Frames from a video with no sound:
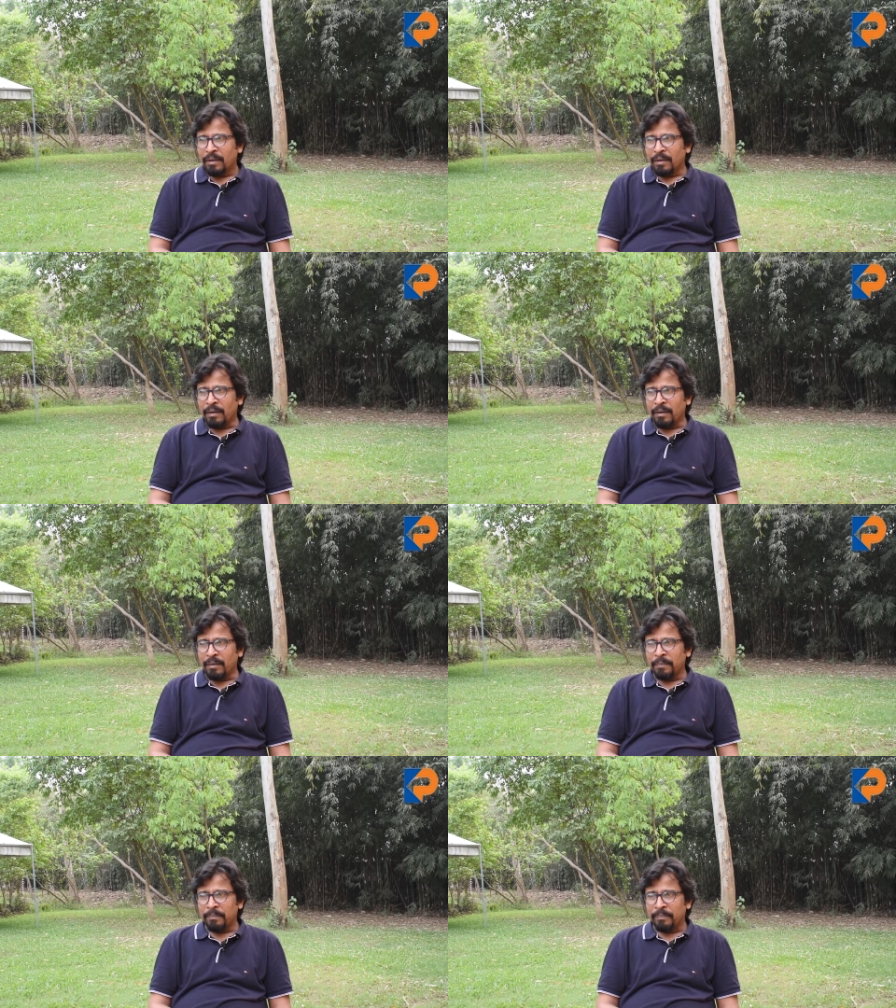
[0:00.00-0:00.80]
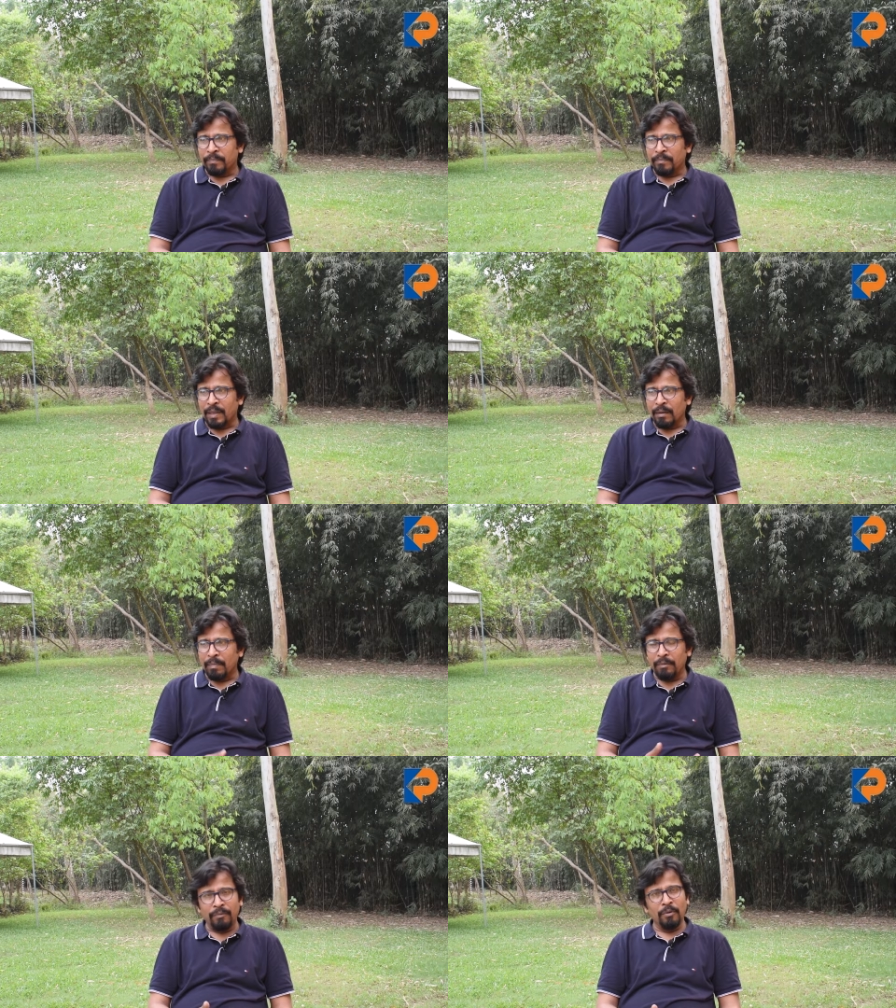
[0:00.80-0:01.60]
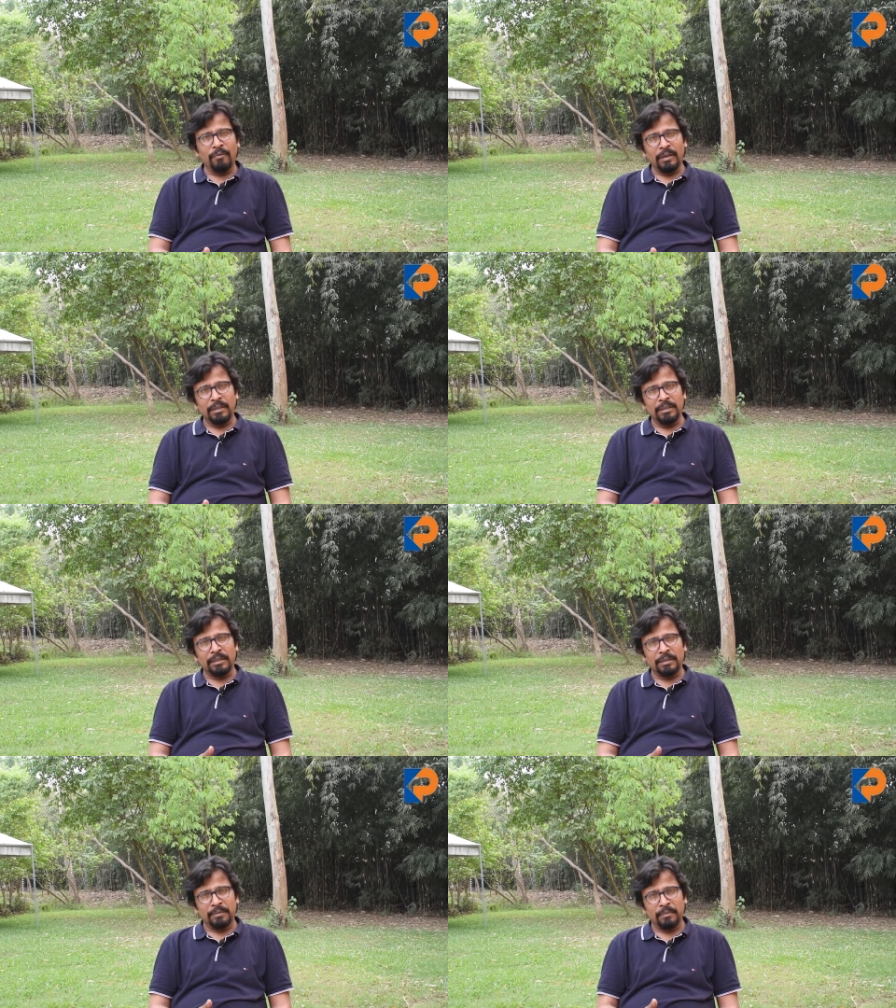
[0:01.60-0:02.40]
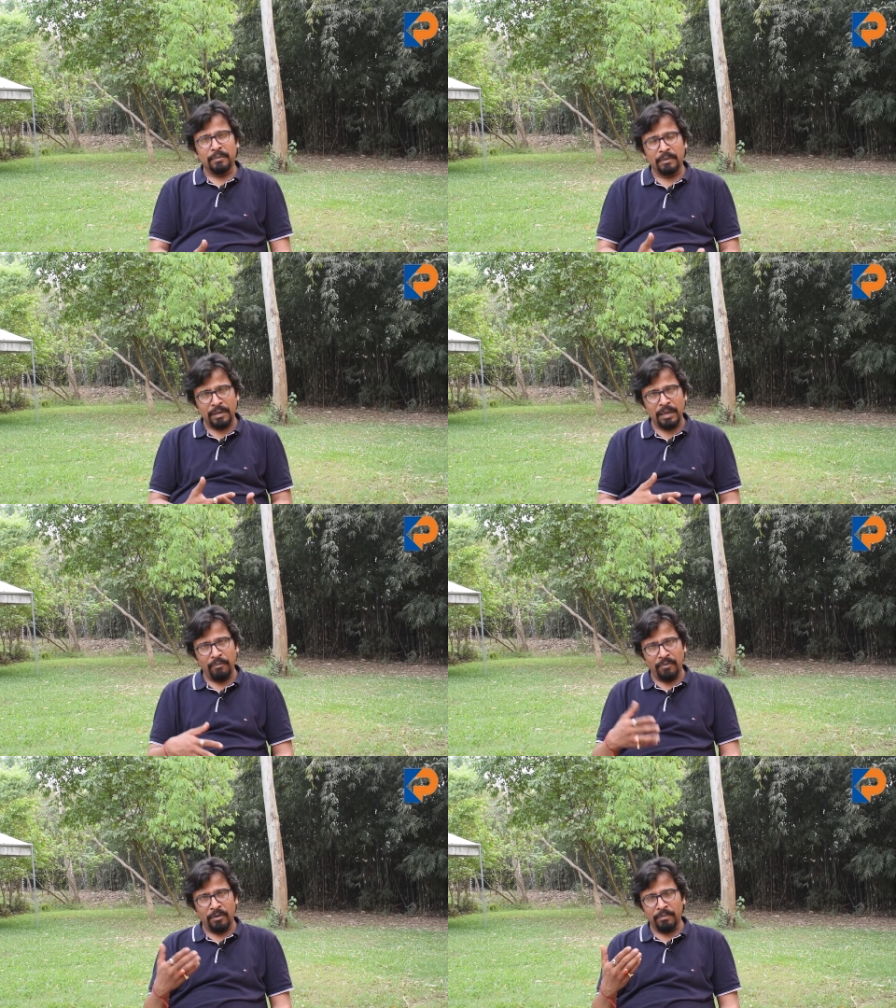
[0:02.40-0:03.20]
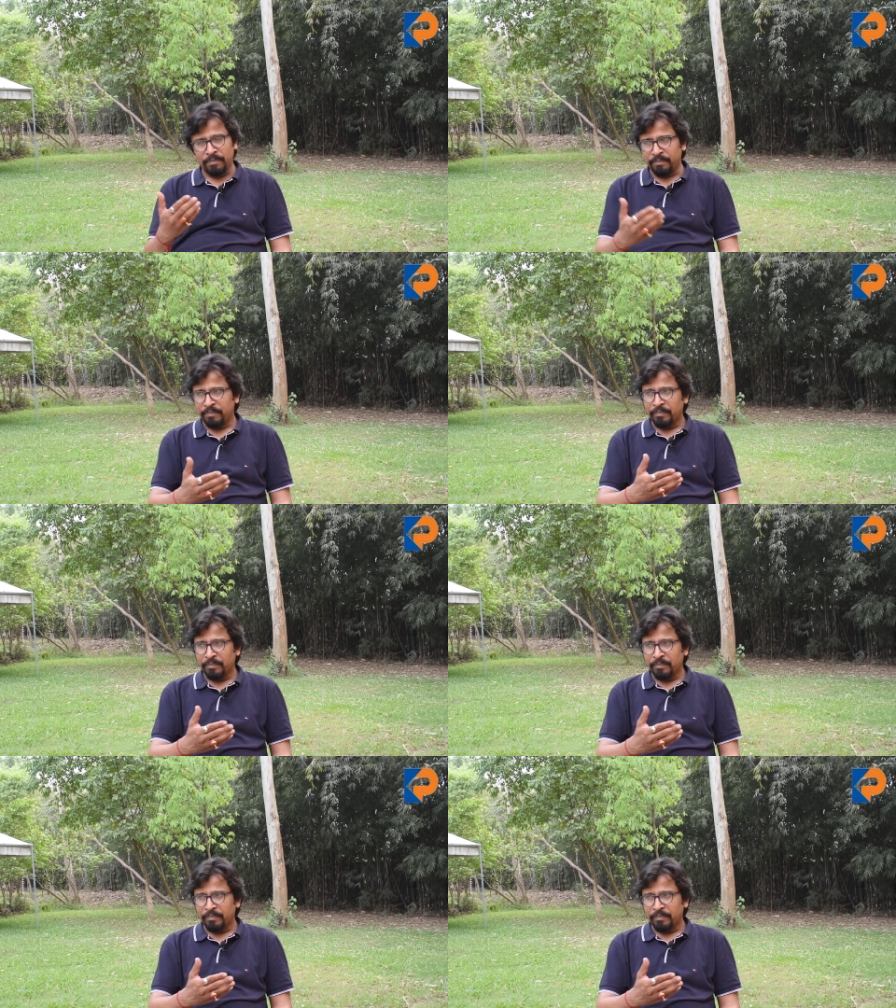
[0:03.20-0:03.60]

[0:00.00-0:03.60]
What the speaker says: Uh, my forefathers came from